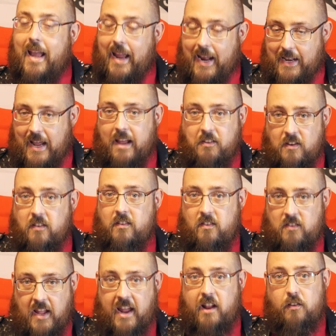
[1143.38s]
And as it
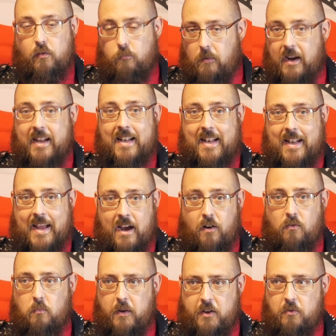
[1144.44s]
stands right now,
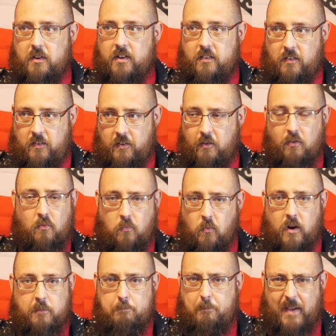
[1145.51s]
when you consider
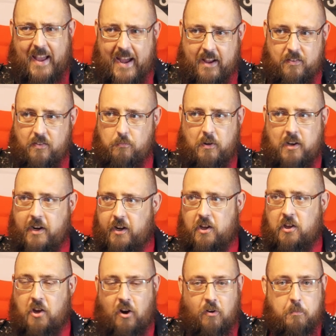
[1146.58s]
what kind of
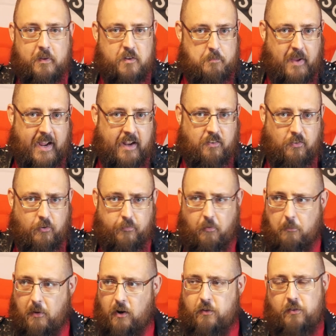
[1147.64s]
garbage passes for
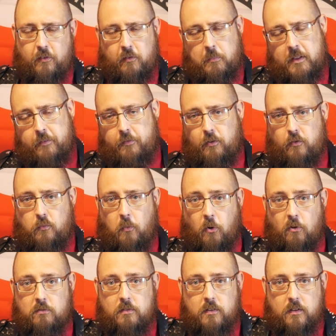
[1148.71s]
Marxism in the first
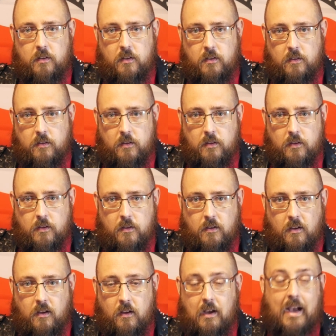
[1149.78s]
world,
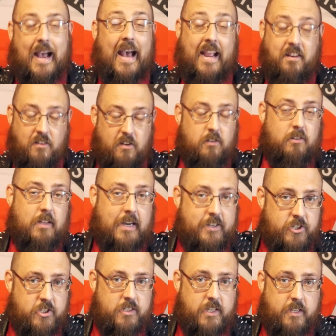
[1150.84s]

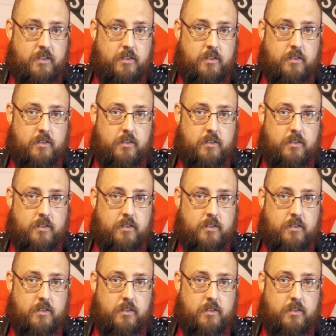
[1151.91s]
ideologically,